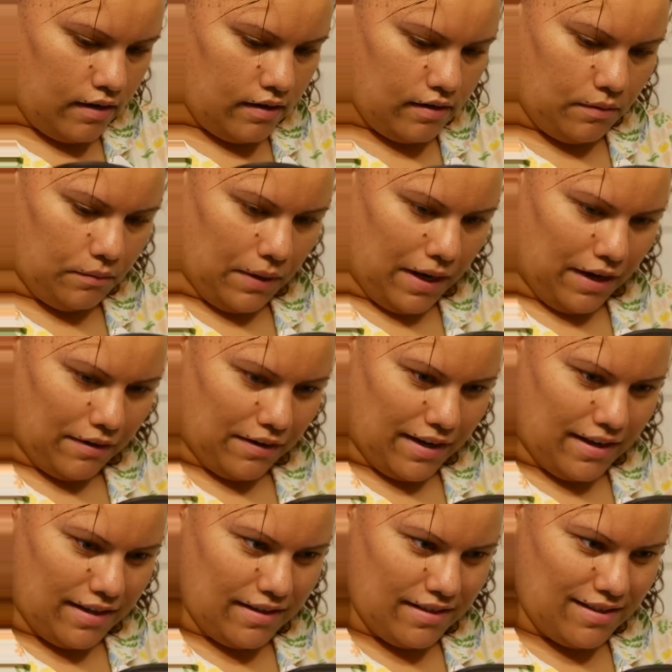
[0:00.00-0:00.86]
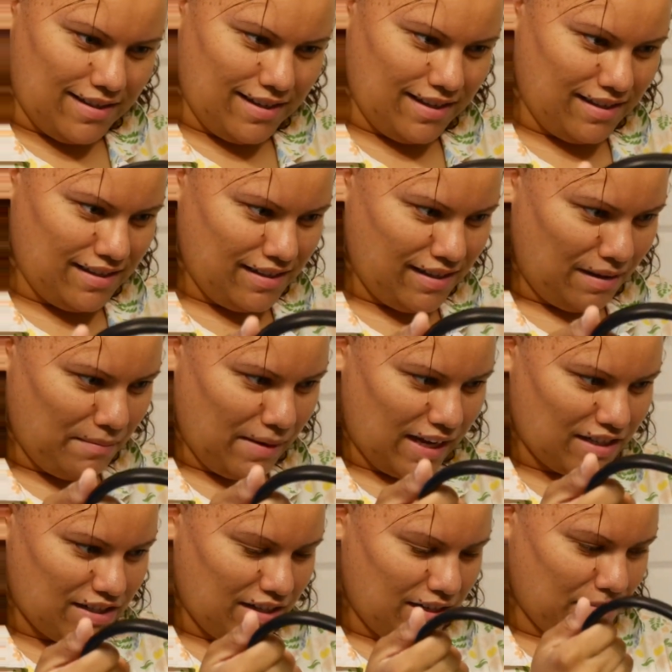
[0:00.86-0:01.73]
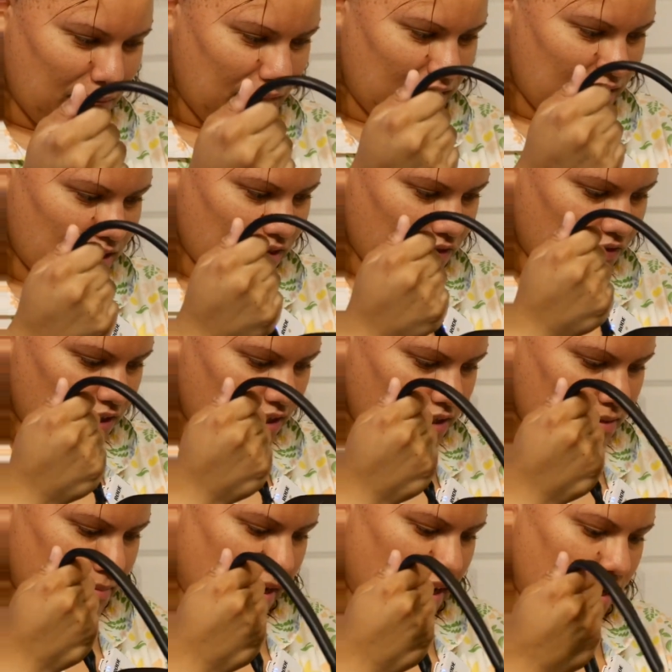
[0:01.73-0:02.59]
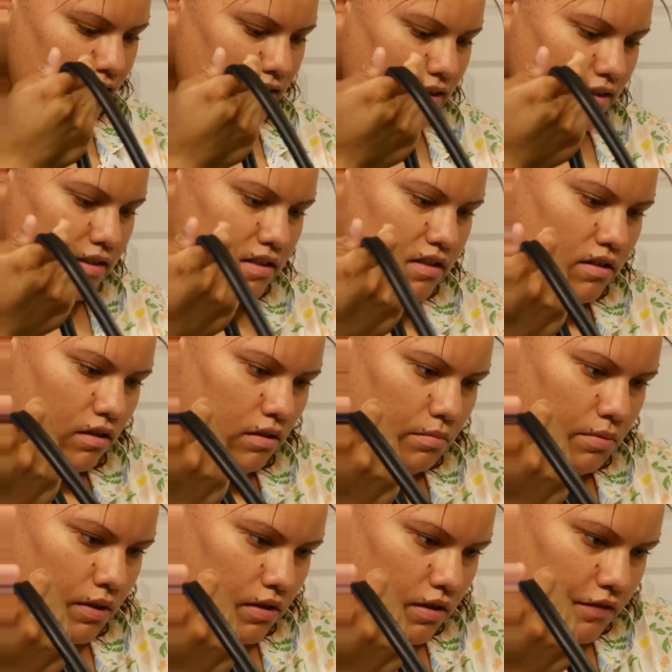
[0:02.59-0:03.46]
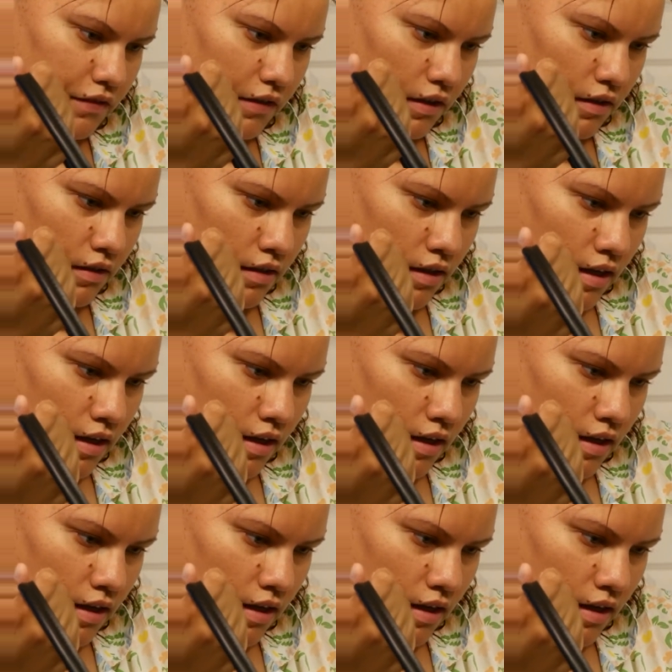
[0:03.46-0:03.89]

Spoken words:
Wow, guys, I'm actually amazed of this bag. It's so beautiful.